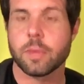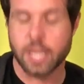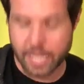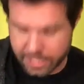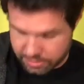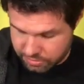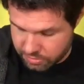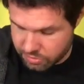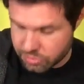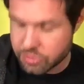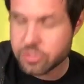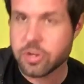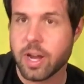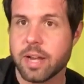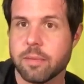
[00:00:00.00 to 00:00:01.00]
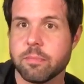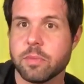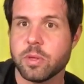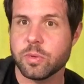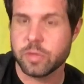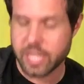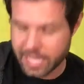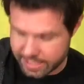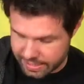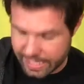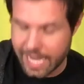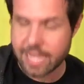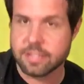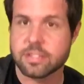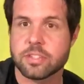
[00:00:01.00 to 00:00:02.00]
and try to mute that
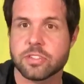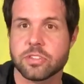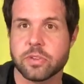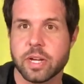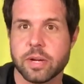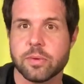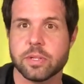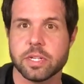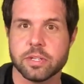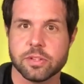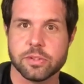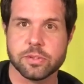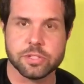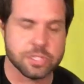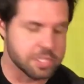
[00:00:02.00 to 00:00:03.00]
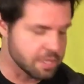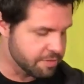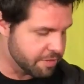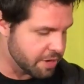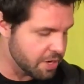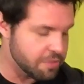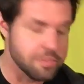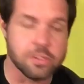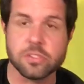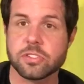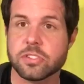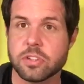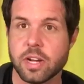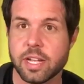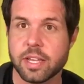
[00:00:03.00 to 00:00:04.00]
last string when you're doing just the very first
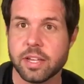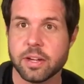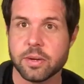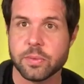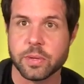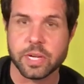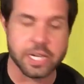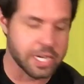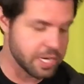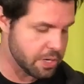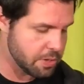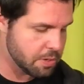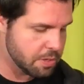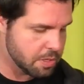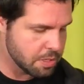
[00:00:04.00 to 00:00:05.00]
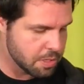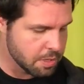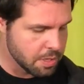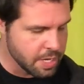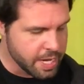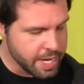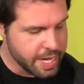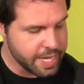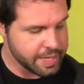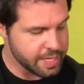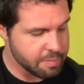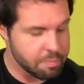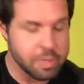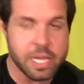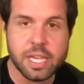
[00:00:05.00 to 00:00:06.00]
strike here. And we're going to go, and
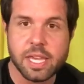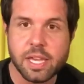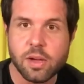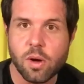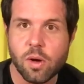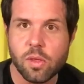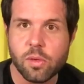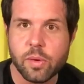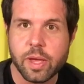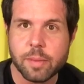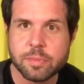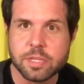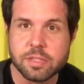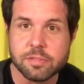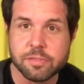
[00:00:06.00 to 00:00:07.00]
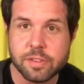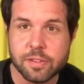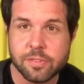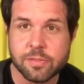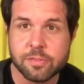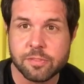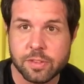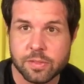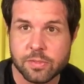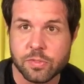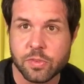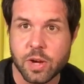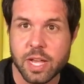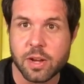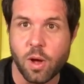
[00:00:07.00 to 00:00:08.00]
then pinky all the way up to the fifth
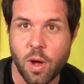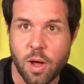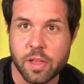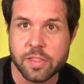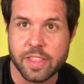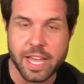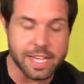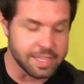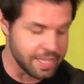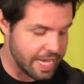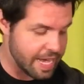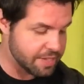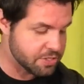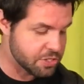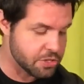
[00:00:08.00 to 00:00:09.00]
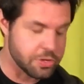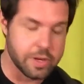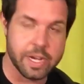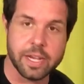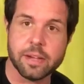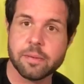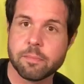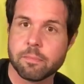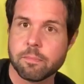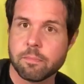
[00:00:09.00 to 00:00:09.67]
fret on that last string,